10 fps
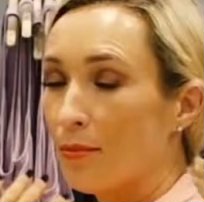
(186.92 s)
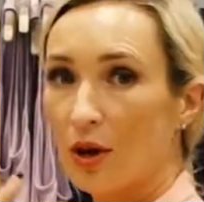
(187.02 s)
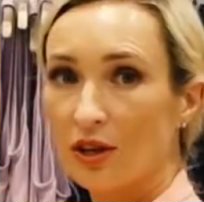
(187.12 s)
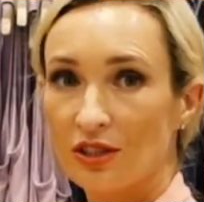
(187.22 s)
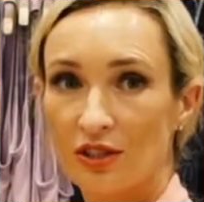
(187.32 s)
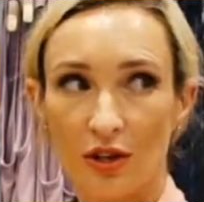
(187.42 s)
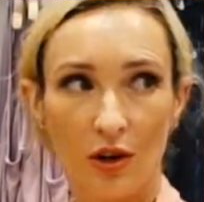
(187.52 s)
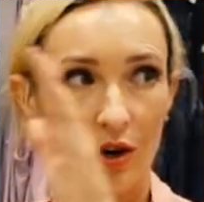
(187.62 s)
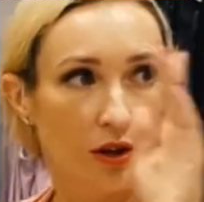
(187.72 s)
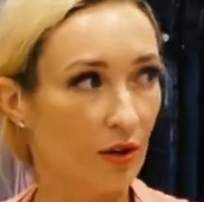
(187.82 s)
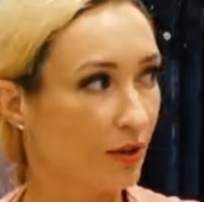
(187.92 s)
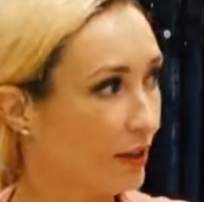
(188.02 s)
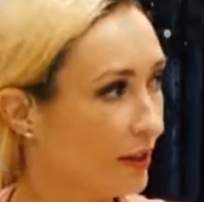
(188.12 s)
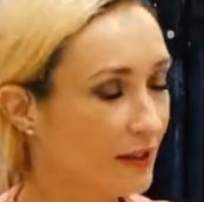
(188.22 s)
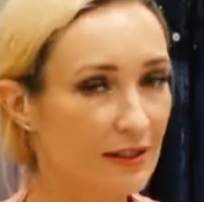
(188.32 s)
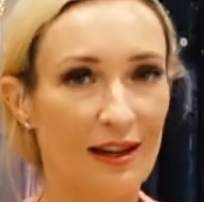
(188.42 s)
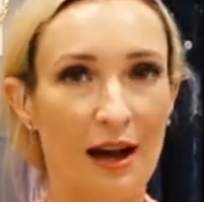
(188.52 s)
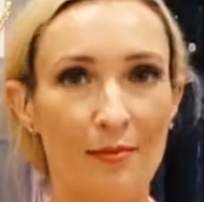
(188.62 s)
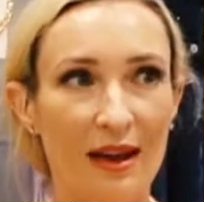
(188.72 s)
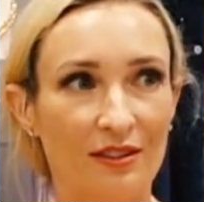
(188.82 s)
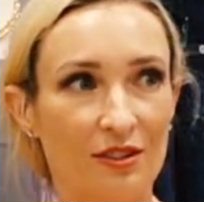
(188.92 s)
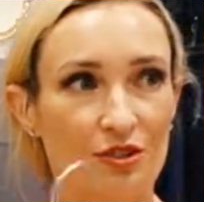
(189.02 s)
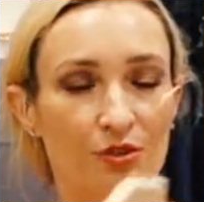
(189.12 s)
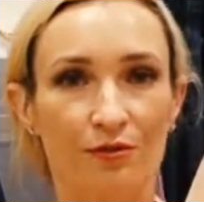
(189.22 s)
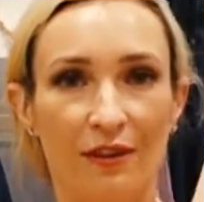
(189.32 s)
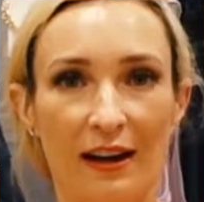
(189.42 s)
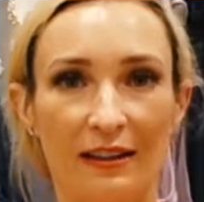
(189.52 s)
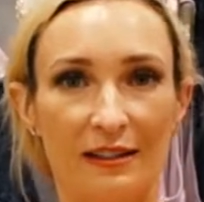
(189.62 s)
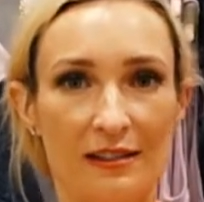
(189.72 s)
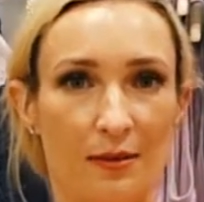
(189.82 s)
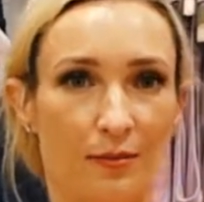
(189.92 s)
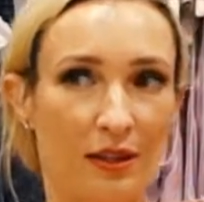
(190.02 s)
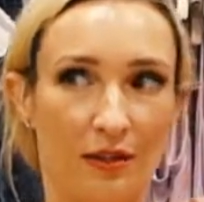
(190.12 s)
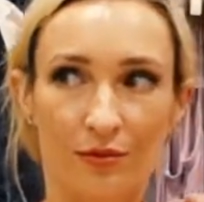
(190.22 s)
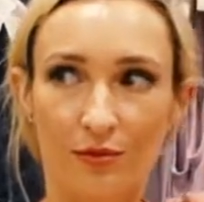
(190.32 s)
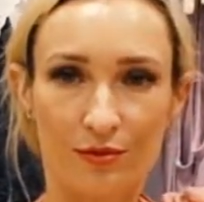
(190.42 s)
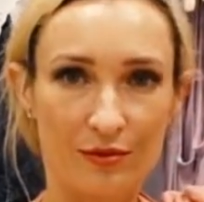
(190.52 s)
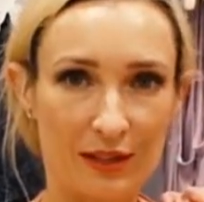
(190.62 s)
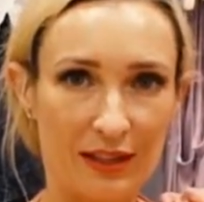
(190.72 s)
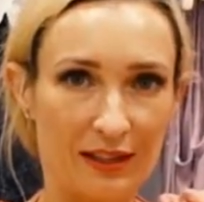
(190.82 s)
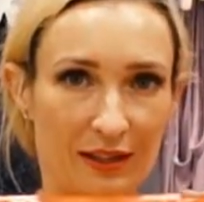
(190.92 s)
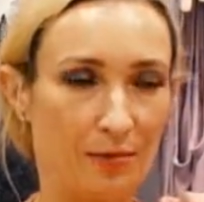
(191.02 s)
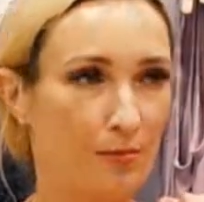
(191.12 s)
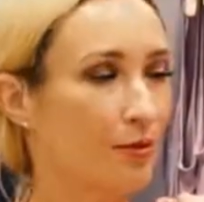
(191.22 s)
Amongst all this, I managed to find something really